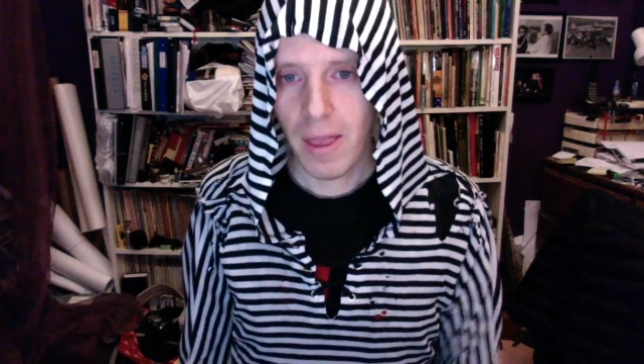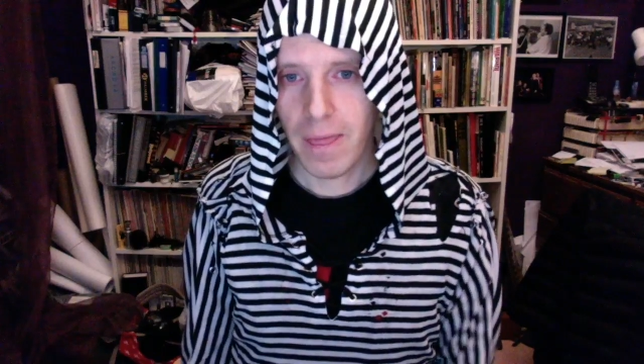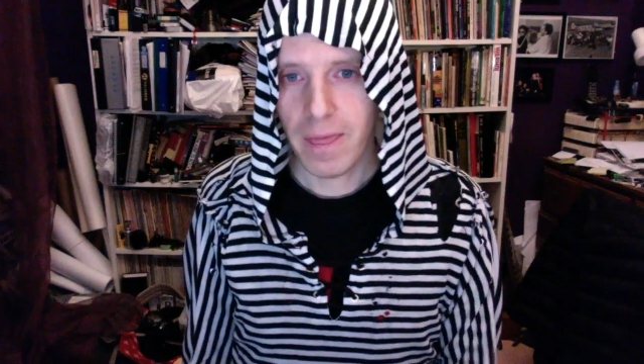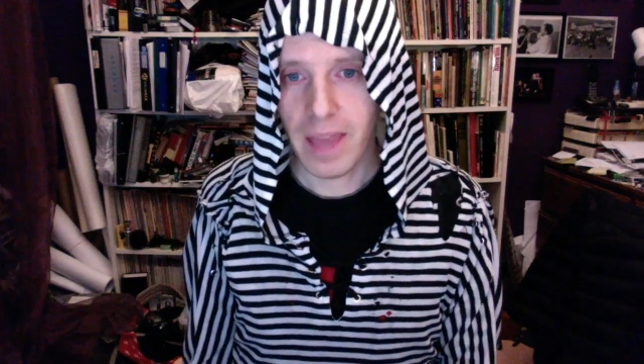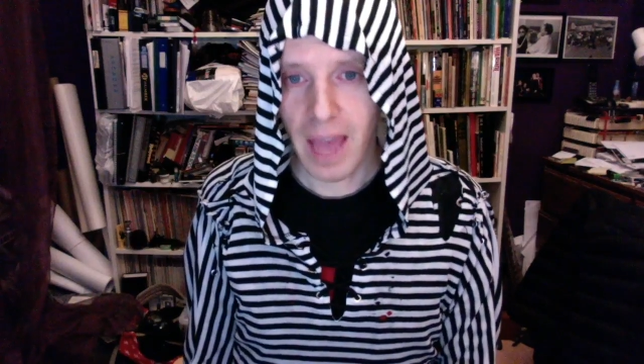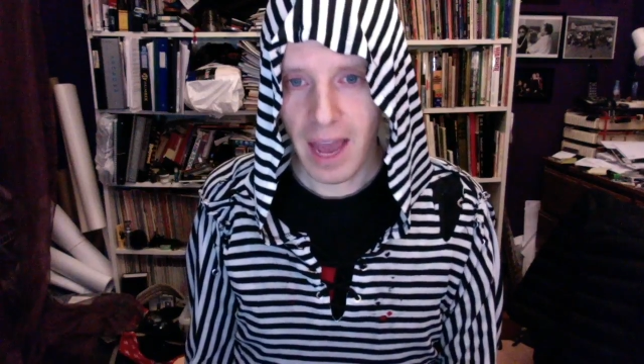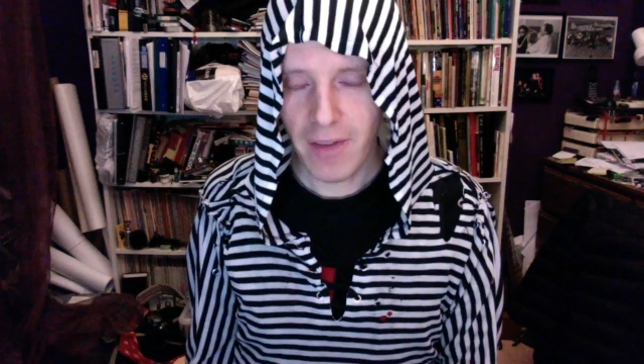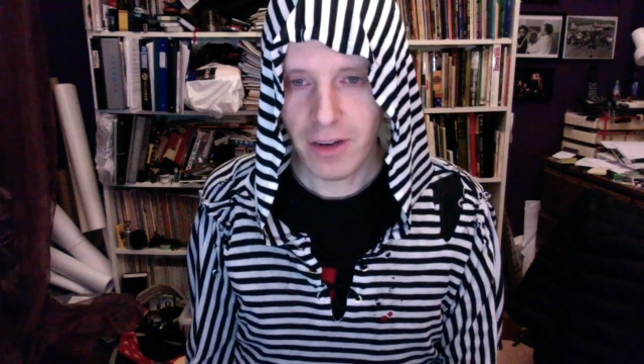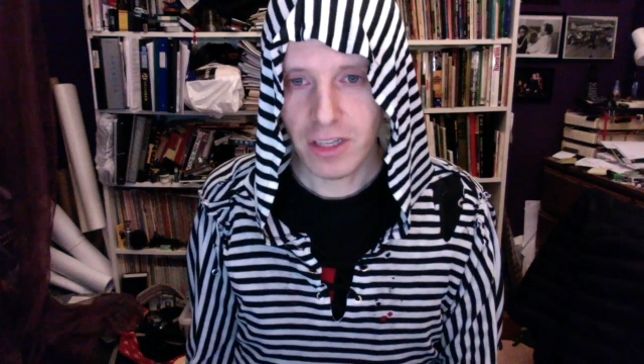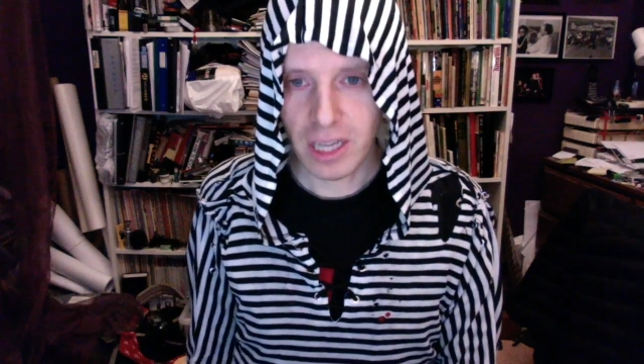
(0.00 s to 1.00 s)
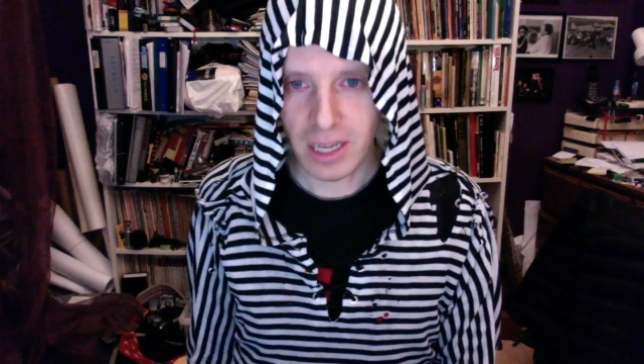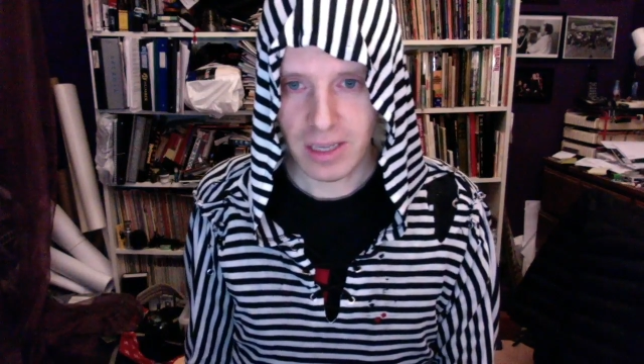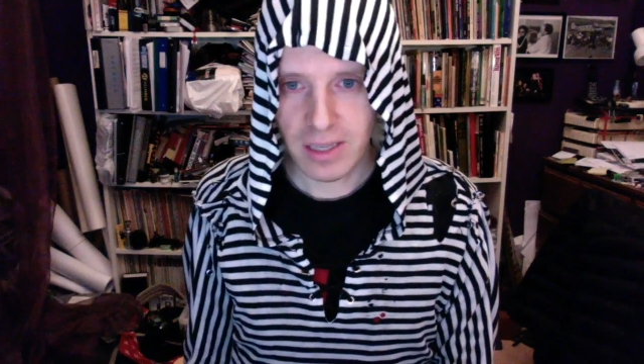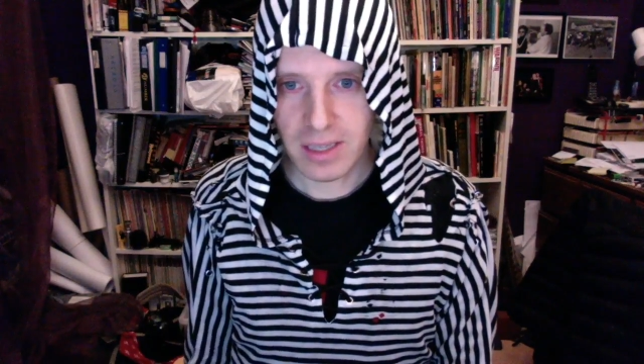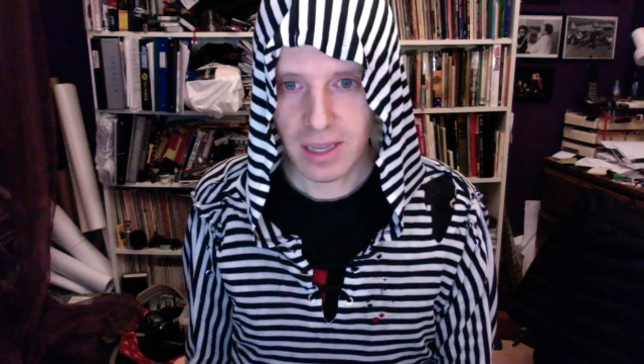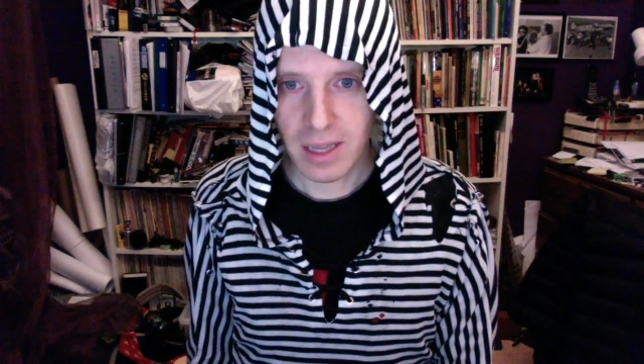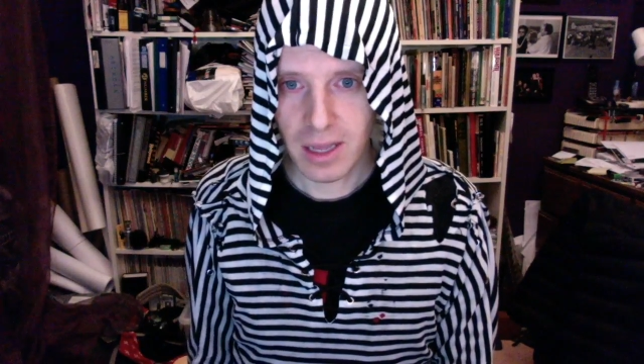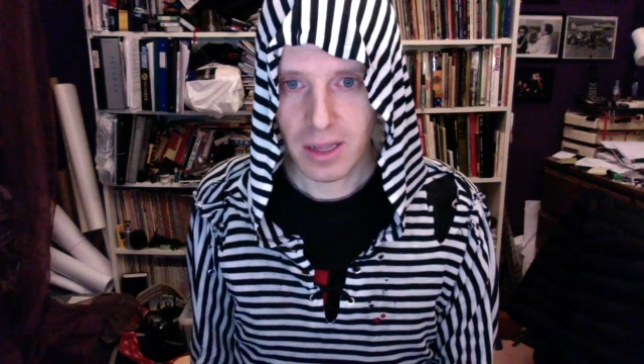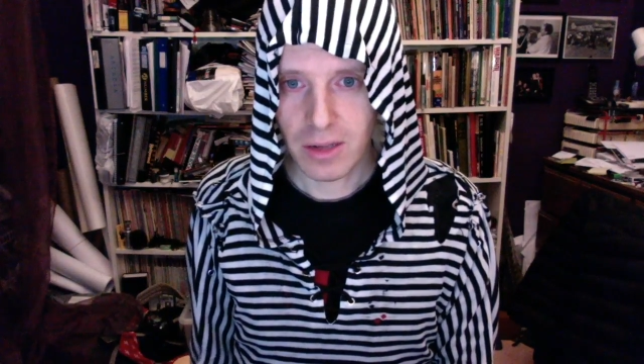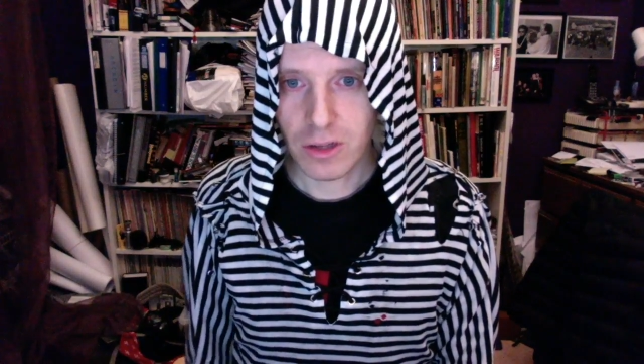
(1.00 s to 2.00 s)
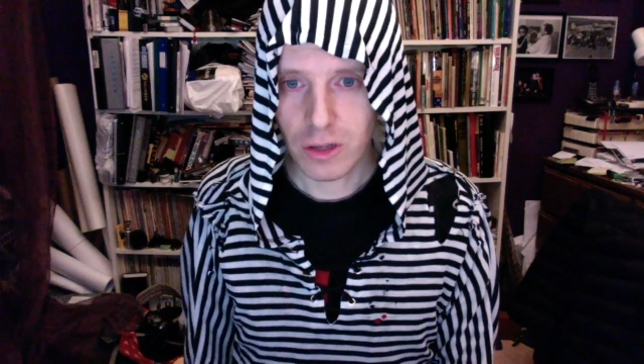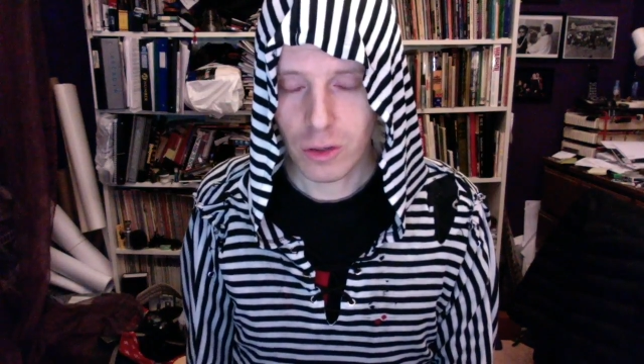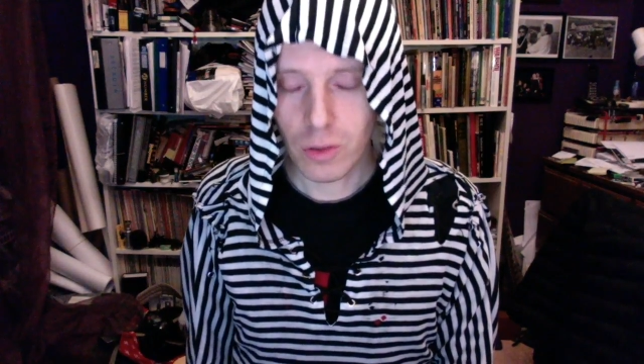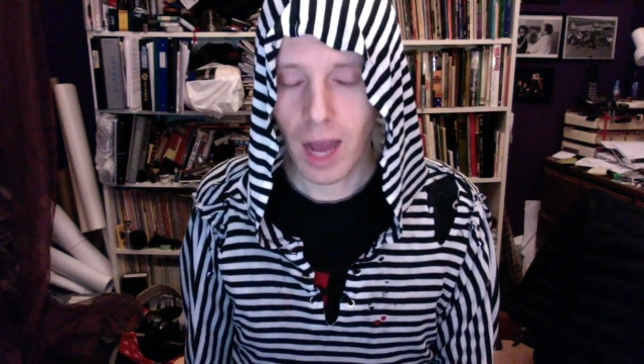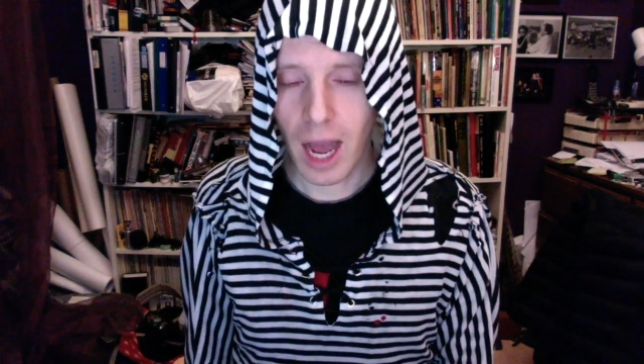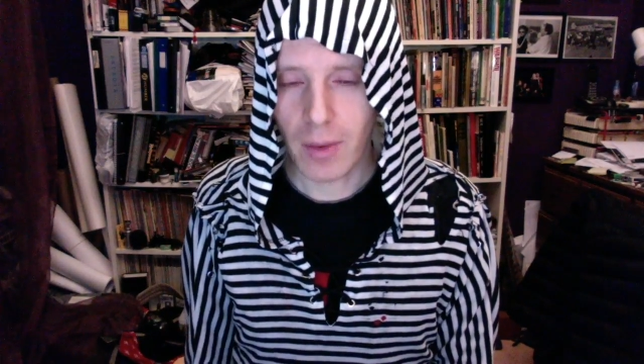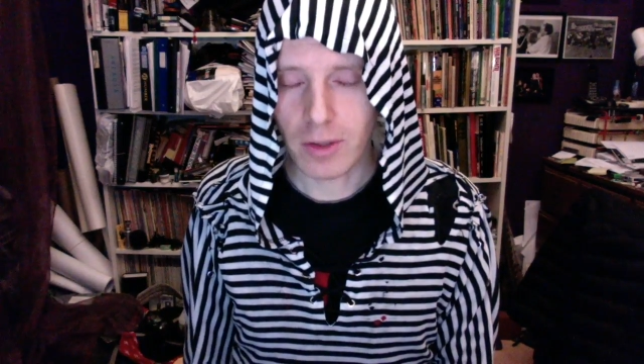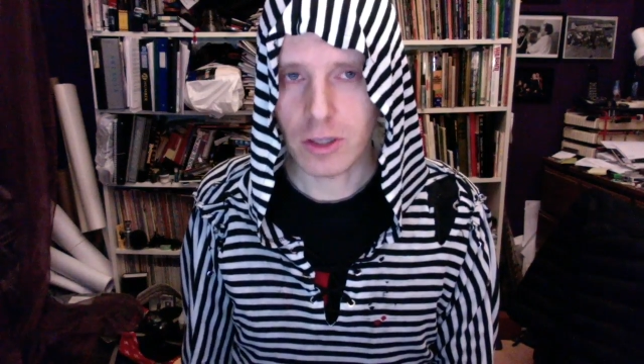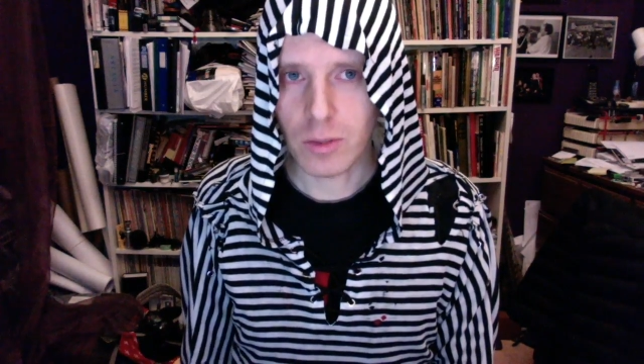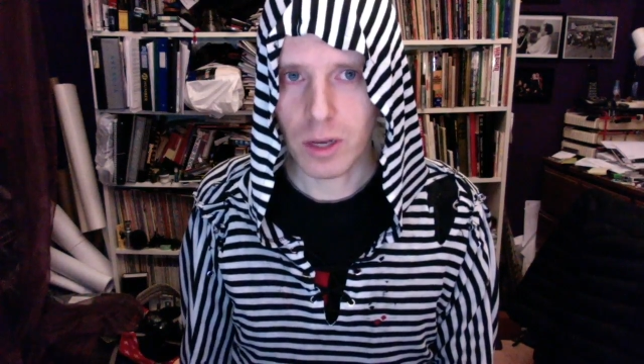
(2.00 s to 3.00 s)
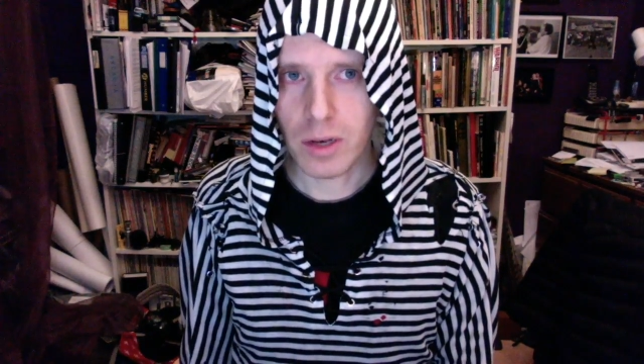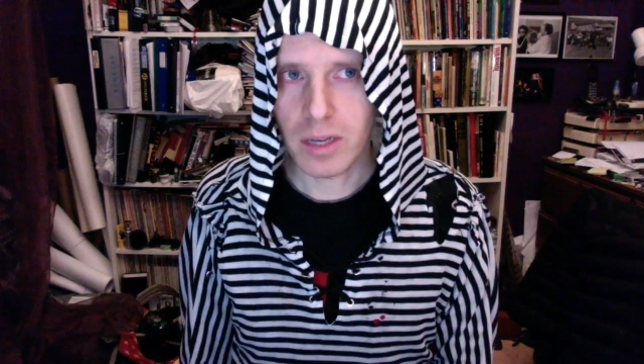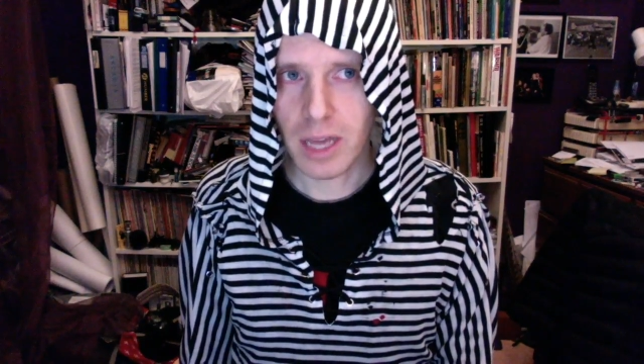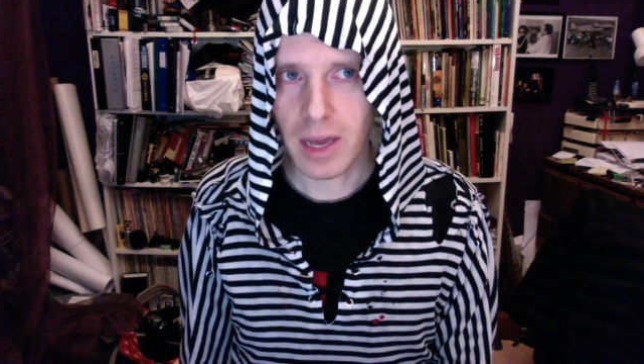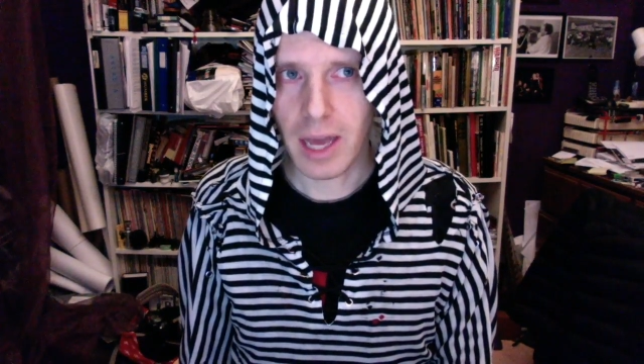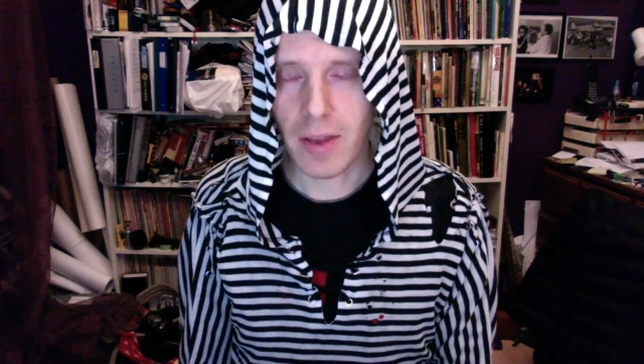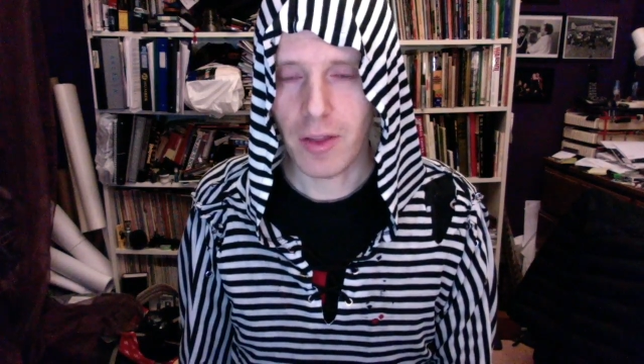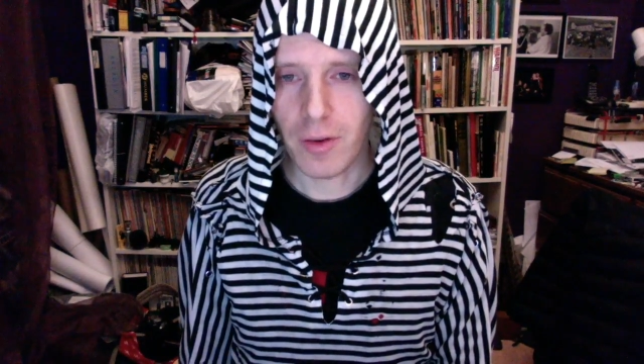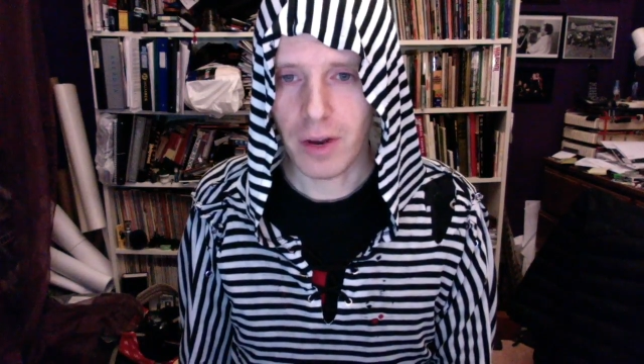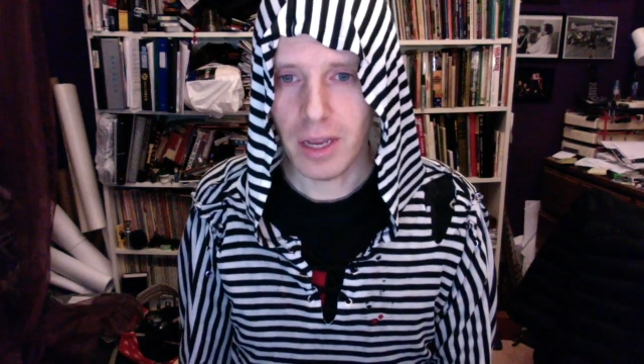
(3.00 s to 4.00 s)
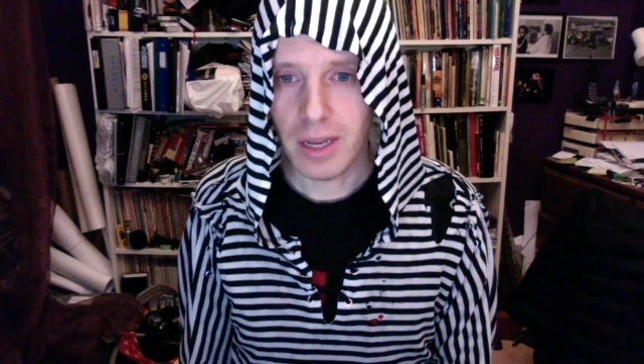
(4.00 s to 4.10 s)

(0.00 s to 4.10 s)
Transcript: the average is 2 hours. There's one day I had 3.